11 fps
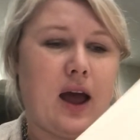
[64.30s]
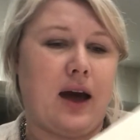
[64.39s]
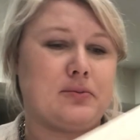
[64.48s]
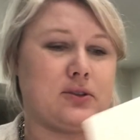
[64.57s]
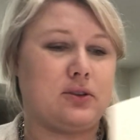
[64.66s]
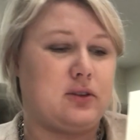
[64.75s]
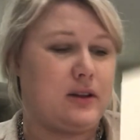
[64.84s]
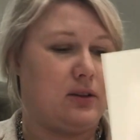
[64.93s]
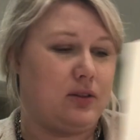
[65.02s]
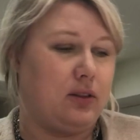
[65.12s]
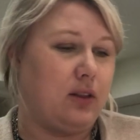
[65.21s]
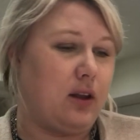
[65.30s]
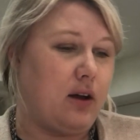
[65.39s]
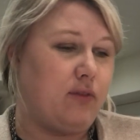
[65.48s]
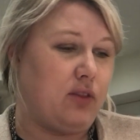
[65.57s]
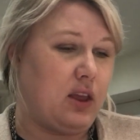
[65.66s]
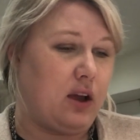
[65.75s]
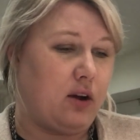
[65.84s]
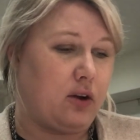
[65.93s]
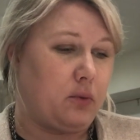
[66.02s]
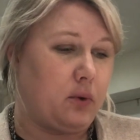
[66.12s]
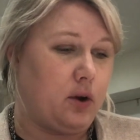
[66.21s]
Absolutely love the
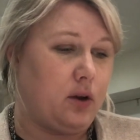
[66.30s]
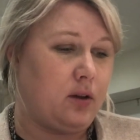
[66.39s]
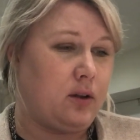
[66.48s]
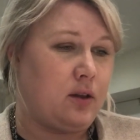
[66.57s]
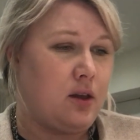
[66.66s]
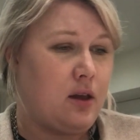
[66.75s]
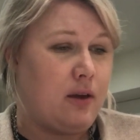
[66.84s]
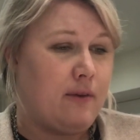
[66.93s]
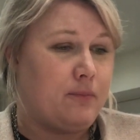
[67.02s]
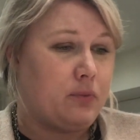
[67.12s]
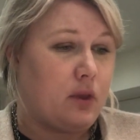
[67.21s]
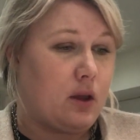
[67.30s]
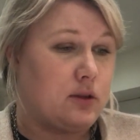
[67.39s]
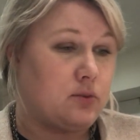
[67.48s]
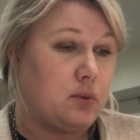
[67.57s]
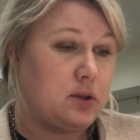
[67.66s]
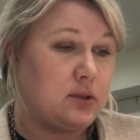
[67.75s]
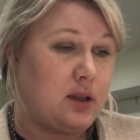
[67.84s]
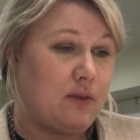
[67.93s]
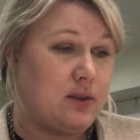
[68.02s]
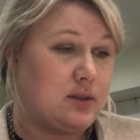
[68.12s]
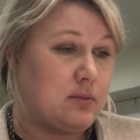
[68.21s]
artwork, as well as
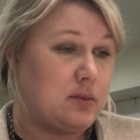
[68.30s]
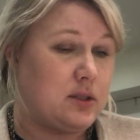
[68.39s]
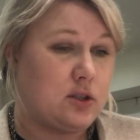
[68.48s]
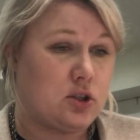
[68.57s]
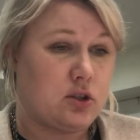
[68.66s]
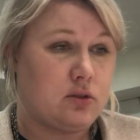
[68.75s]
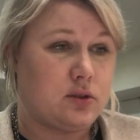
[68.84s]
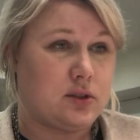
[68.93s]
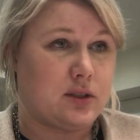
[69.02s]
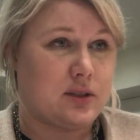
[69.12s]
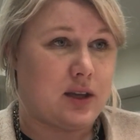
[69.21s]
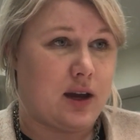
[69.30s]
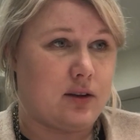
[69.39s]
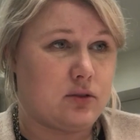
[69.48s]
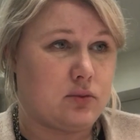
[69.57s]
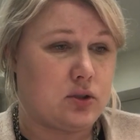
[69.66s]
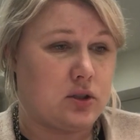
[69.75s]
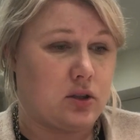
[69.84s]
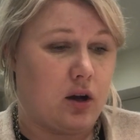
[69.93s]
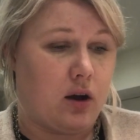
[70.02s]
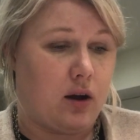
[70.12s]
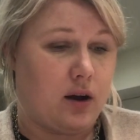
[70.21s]
giving some additional discounts, which is
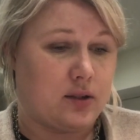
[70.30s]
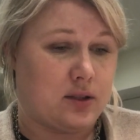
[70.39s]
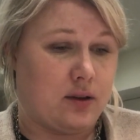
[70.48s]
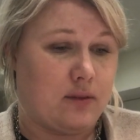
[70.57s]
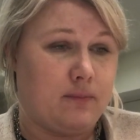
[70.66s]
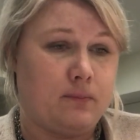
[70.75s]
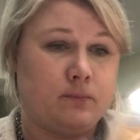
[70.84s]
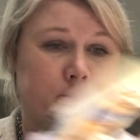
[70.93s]
awesome.